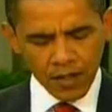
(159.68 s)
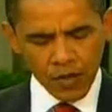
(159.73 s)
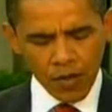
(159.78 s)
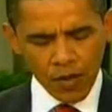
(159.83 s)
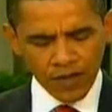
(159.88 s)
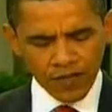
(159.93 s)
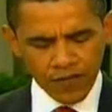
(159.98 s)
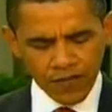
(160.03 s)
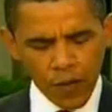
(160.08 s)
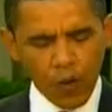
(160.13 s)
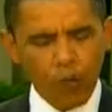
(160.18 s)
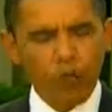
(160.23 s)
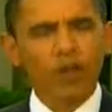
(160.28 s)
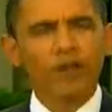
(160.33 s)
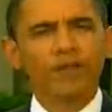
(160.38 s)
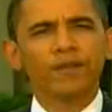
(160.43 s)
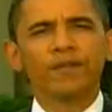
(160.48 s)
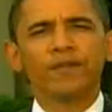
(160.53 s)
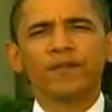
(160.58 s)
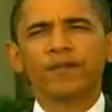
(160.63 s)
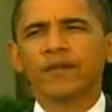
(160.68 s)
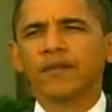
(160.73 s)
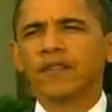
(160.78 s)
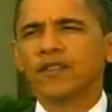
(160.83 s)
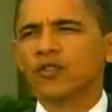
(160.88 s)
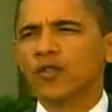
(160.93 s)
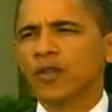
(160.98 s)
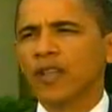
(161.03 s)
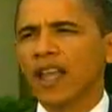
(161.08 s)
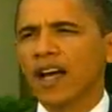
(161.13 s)
Going forward,
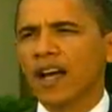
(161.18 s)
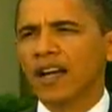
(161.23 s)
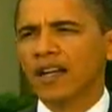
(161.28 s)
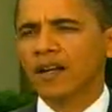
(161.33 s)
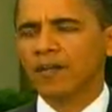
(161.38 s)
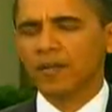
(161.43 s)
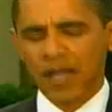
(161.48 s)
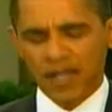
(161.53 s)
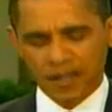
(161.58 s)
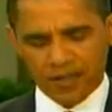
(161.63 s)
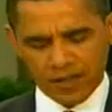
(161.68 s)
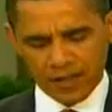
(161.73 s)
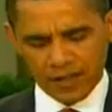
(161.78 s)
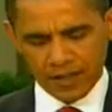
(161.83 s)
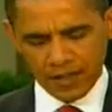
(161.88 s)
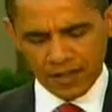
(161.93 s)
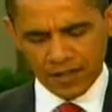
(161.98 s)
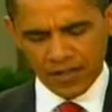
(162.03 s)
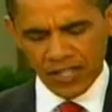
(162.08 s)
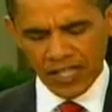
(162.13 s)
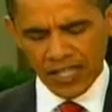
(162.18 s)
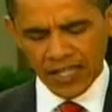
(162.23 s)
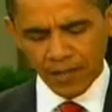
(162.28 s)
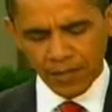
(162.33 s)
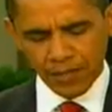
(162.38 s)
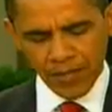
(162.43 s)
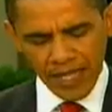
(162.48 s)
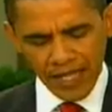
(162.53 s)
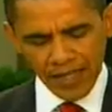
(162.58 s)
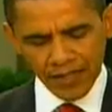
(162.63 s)
Sri Lanka must
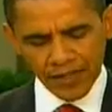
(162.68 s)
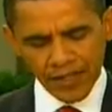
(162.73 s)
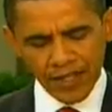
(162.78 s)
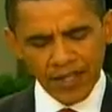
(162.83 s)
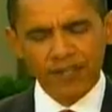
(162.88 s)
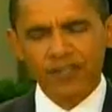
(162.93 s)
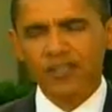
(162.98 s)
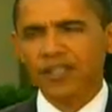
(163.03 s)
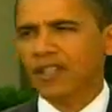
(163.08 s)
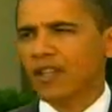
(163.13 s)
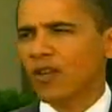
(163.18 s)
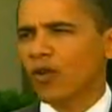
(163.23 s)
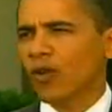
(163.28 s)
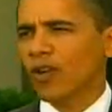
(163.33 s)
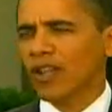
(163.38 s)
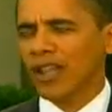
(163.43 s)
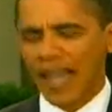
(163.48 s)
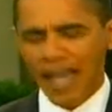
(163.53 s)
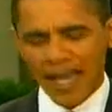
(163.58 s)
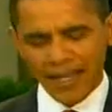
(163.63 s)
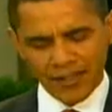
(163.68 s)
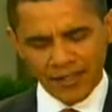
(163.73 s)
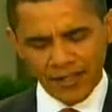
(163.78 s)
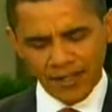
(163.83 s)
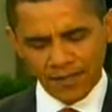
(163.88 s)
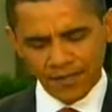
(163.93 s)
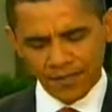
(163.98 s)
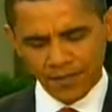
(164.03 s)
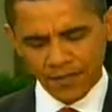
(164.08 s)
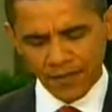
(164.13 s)
seek a peace that is secure and
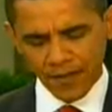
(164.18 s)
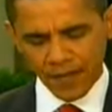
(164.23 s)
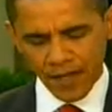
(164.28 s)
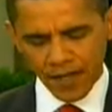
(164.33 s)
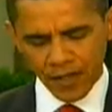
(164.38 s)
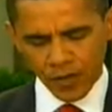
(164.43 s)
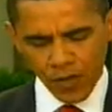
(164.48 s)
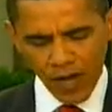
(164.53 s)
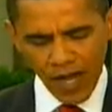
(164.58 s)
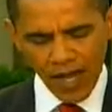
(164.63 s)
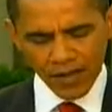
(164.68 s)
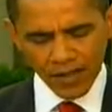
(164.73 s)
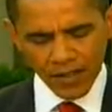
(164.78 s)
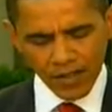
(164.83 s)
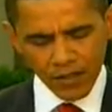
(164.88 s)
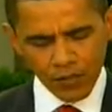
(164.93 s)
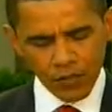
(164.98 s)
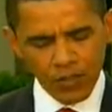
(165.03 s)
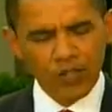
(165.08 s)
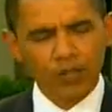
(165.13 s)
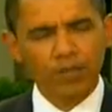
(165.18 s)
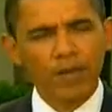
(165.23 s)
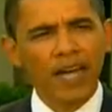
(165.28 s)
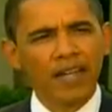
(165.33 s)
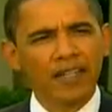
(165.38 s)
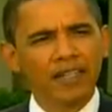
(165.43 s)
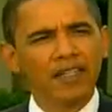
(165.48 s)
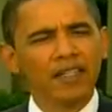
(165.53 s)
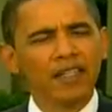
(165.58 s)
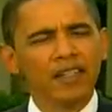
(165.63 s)
lasting and grounded in
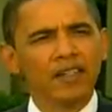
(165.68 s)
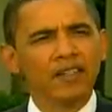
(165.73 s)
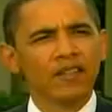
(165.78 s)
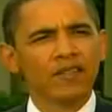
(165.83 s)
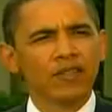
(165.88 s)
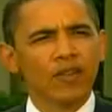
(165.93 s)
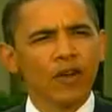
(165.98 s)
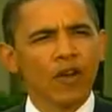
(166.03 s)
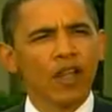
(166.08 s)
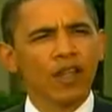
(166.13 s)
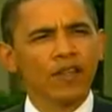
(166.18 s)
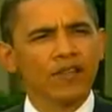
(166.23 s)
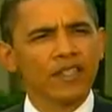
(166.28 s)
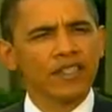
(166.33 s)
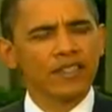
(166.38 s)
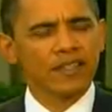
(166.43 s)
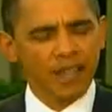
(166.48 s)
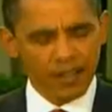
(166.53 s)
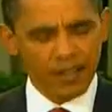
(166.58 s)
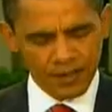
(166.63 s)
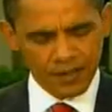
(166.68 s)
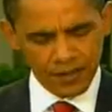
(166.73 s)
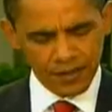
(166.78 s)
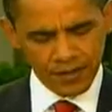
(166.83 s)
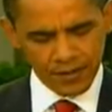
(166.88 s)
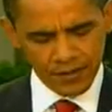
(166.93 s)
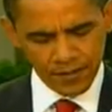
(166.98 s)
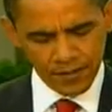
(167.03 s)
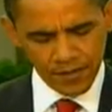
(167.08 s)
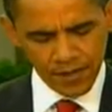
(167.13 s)
respect for all of its
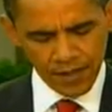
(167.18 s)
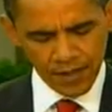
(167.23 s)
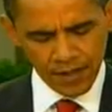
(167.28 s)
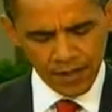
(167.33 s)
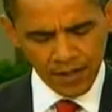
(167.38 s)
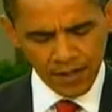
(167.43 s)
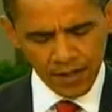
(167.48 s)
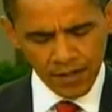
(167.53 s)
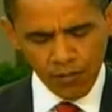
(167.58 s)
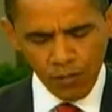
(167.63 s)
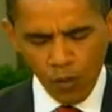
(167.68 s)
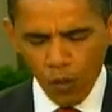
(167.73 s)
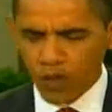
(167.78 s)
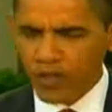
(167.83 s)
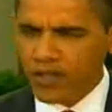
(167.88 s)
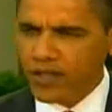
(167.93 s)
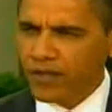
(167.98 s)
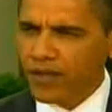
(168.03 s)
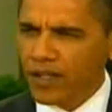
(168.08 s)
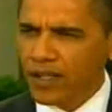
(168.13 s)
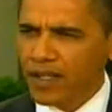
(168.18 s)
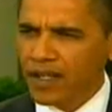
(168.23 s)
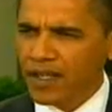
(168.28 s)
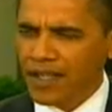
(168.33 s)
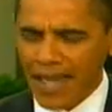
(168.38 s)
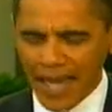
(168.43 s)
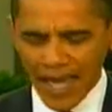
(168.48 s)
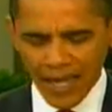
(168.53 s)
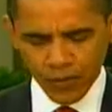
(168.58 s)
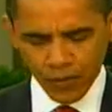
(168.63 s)
citizens. More
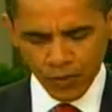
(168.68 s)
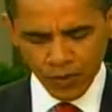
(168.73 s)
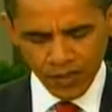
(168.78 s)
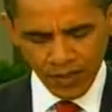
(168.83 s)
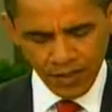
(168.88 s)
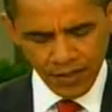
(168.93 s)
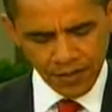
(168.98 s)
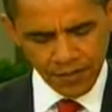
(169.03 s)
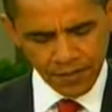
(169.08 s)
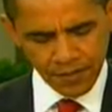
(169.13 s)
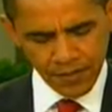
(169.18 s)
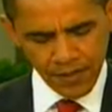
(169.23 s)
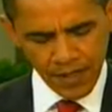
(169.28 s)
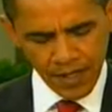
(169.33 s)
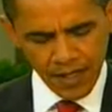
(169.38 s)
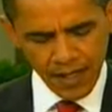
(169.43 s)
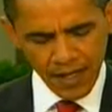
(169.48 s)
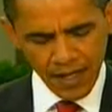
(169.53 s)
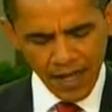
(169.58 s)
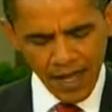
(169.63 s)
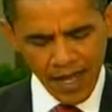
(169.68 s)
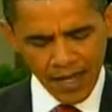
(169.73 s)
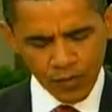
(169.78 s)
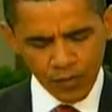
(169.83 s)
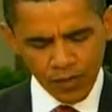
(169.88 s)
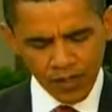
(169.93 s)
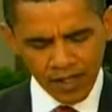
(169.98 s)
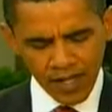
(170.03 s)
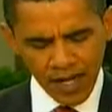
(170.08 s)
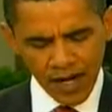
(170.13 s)
civilian casualties and
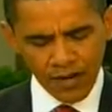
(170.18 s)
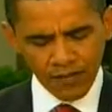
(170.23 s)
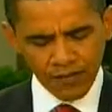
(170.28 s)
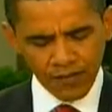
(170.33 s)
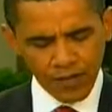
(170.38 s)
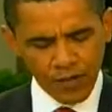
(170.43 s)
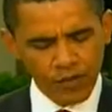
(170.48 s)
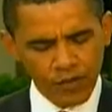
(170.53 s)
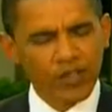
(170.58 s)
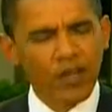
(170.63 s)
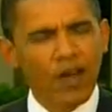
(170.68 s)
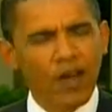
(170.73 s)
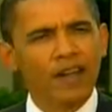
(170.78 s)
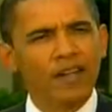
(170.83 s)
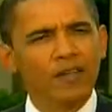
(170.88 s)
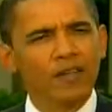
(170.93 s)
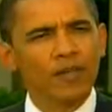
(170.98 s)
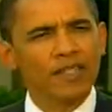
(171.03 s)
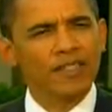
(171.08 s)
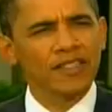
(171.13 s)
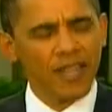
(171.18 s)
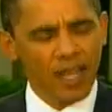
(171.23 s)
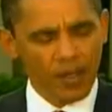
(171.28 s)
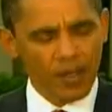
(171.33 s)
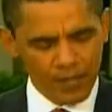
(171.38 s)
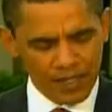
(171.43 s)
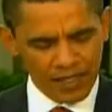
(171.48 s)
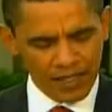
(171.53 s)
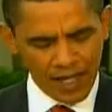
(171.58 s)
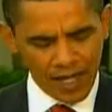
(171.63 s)
inadequate care for those caught in
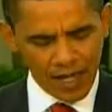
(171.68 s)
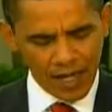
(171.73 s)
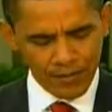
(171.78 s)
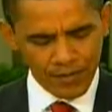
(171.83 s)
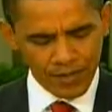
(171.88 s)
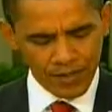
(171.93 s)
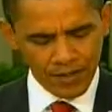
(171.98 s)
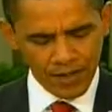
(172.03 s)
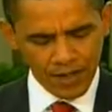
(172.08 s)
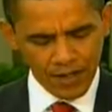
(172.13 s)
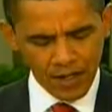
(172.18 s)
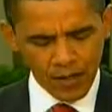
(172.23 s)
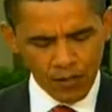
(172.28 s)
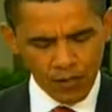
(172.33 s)
resettlement camps